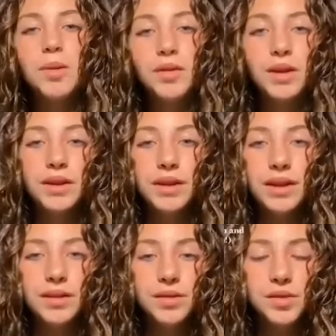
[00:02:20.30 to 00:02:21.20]
Put a finger
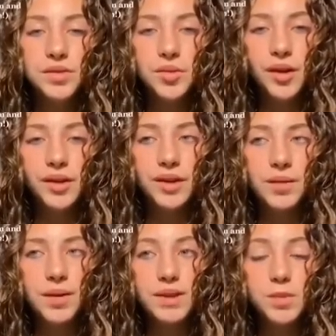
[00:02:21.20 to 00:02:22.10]
down if you enjoy learning
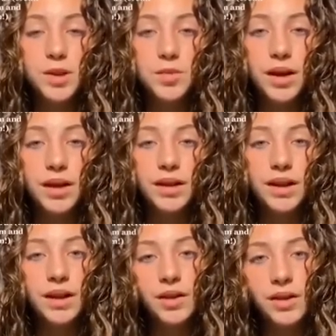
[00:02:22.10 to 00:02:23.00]
about
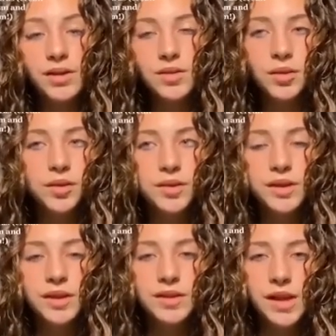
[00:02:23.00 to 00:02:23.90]
spirituality and crystals
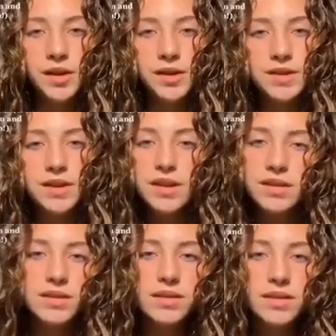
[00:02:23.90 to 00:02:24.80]
and
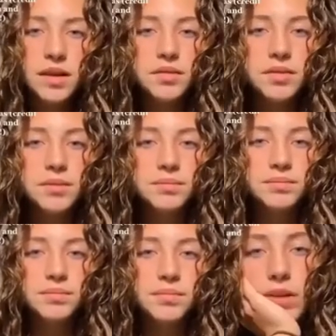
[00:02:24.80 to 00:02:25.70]
synchronicities and stuff.
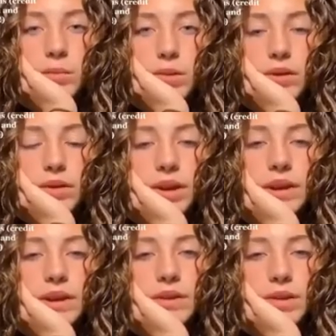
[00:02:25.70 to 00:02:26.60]
Put a finger
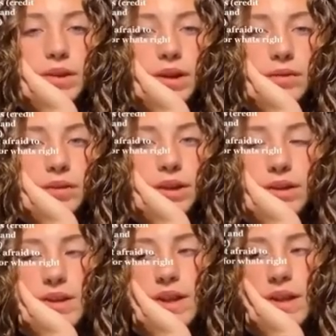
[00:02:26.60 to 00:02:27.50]
down if you're not afraid
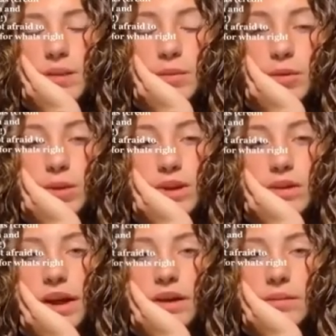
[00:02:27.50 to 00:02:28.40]
to stand up for what's
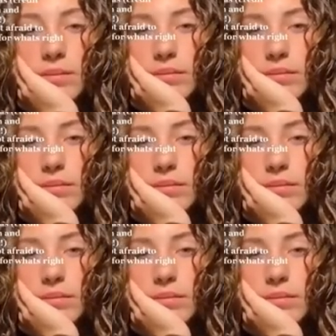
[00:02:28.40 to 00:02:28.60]
right.